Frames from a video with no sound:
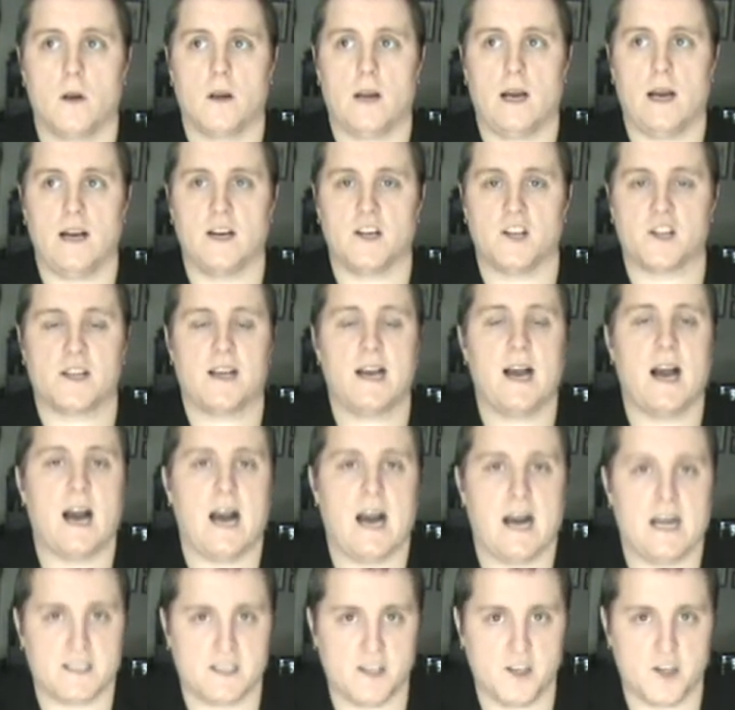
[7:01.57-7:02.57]
kind of just
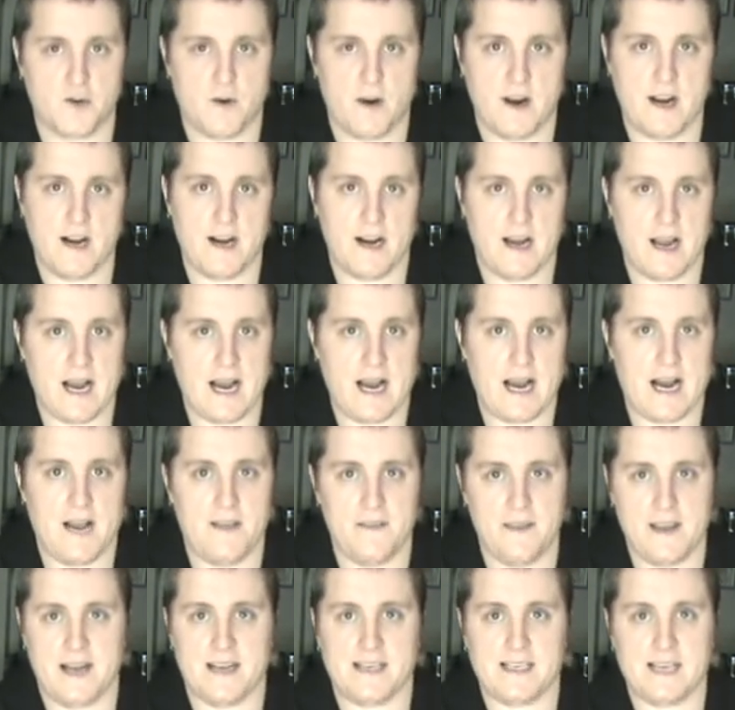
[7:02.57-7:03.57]
concentrated
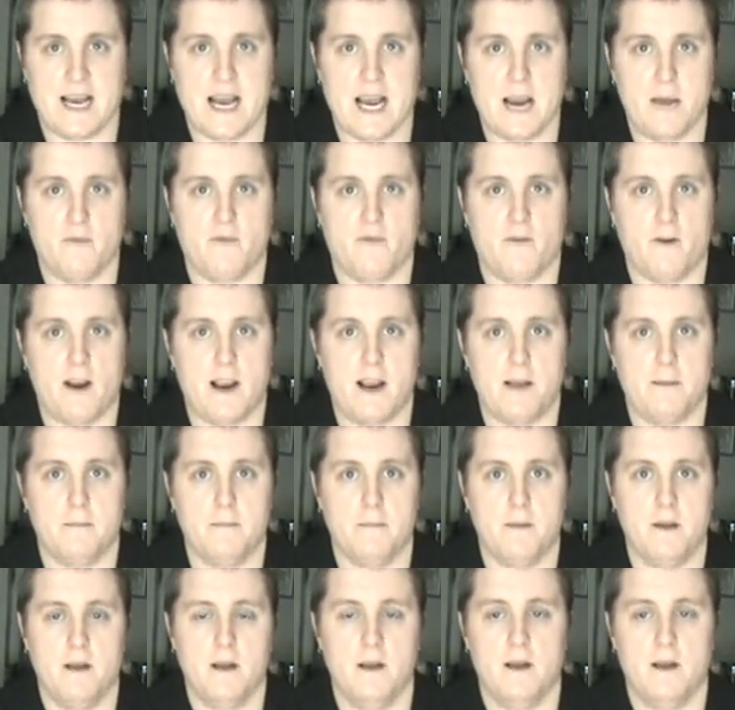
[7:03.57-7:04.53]
on that time frame,